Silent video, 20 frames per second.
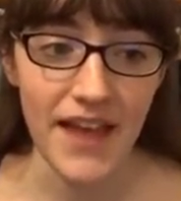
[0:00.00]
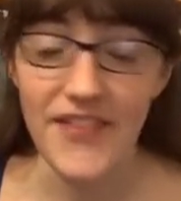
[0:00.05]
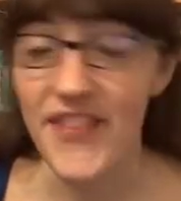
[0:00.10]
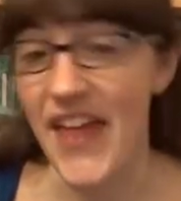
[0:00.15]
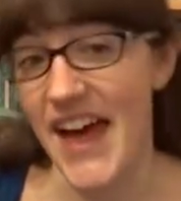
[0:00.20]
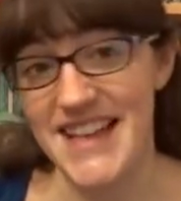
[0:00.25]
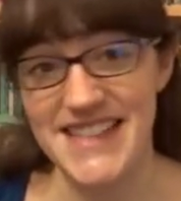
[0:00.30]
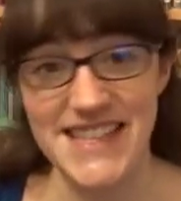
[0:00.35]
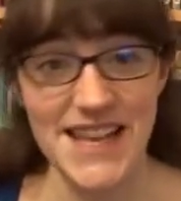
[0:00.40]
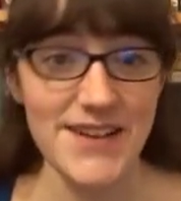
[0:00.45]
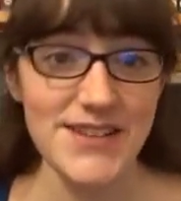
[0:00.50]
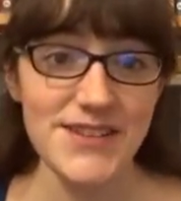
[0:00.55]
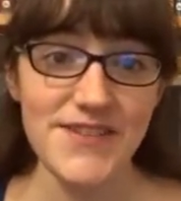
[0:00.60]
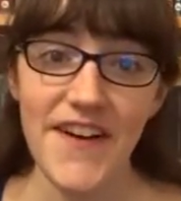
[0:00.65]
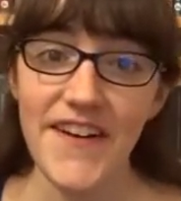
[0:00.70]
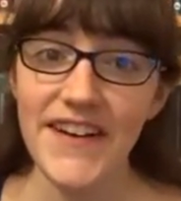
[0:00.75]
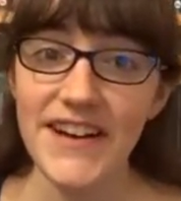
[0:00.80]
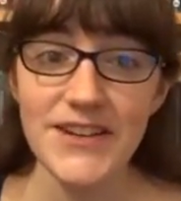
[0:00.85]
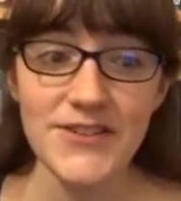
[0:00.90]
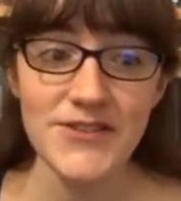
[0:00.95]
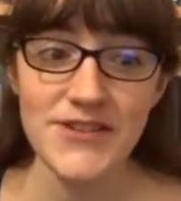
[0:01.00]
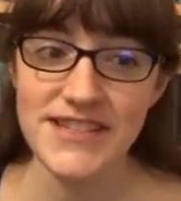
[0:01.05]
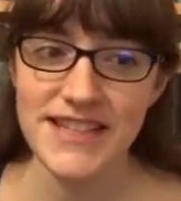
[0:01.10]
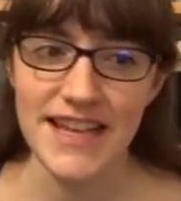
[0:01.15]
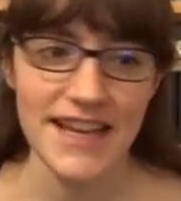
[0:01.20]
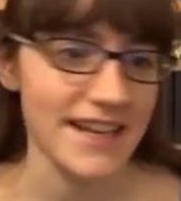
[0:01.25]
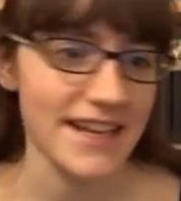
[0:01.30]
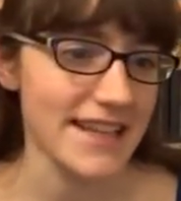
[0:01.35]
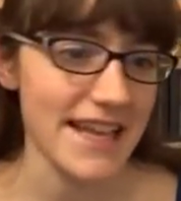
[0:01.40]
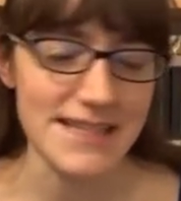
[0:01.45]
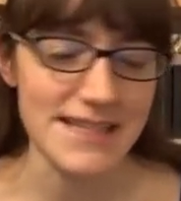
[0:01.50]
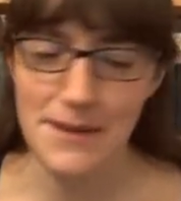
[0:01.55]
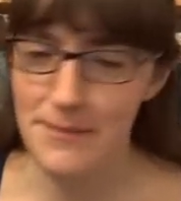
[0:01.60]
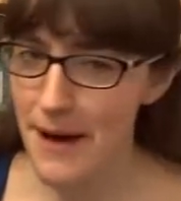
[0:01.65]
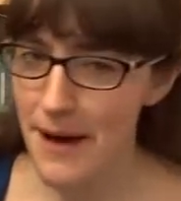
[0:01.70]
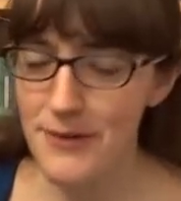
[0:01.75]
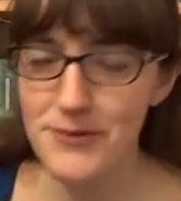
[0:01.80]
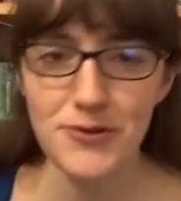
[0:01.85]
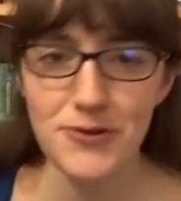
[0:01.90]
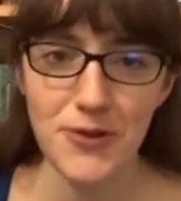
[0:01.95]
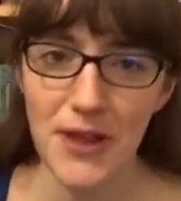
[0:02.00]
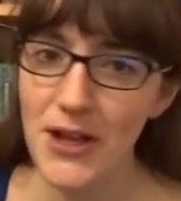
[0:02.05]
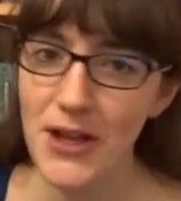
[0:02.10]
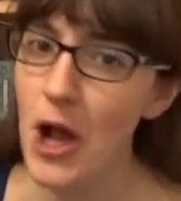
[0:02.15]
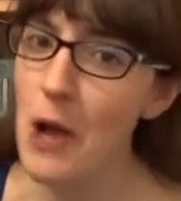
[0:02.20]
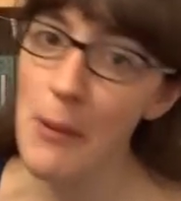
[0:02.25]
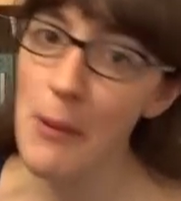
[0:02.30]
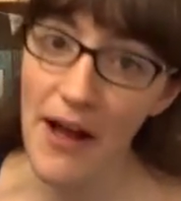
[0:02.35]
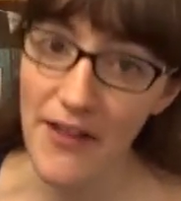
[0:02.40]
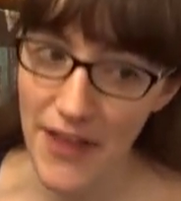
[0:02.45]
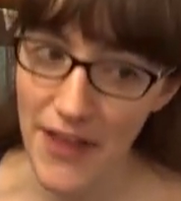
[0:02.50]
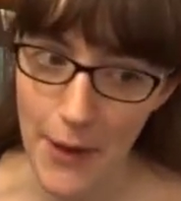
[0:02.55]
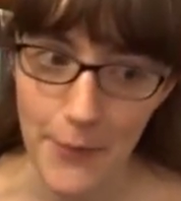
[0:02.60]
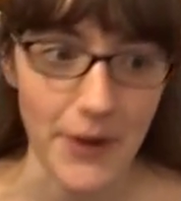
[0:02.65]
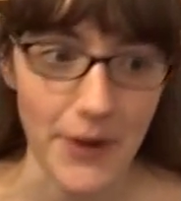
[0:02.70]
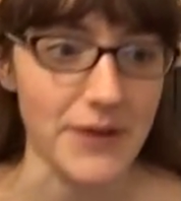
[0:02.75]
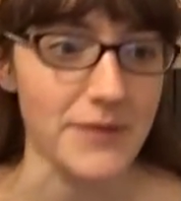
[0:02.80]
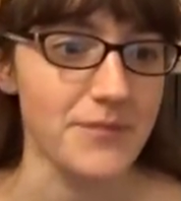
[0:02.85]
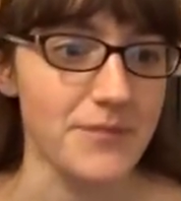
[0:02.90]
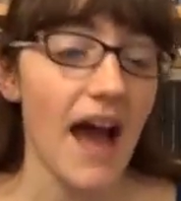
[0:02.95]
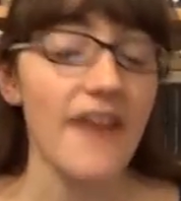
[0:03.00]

that sounds very interesting, and that's about all I know about that one.